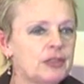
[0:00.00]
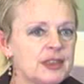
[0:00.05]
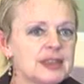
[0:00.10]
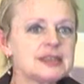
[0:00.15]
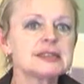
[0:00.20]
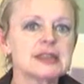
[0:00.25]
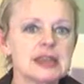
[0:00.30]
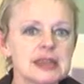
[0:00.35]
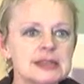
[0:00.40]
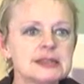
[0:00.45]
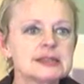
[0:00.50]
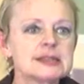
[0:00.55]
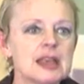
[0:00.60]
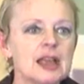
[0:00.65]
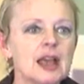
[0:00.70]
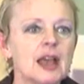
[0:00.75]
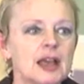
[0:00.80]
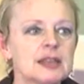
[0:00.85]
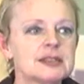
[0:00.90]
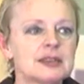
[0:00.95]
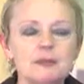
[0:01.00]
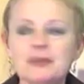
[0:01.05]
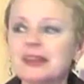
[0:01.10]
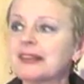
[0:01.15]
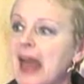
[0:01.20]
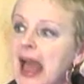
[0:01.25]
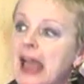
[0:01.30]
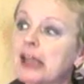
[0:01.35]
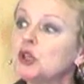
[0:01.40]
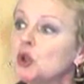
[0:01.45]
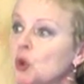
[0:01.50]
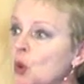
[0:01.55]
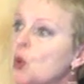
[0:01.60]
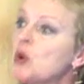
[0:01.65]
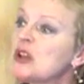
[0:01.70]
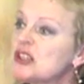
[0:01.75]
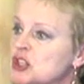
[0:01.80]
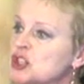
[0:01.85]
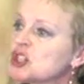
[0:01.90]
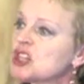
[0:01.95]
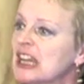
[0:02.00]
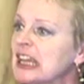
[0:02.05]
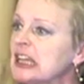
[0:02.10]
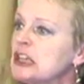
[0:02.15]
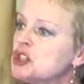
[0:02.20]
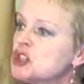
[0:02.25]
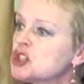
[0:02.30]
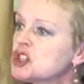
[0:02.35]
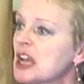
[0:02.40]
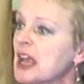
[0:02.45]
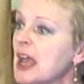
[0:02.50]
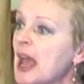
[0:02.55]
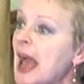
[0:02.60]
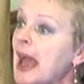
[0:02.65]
This is something that I know has changed,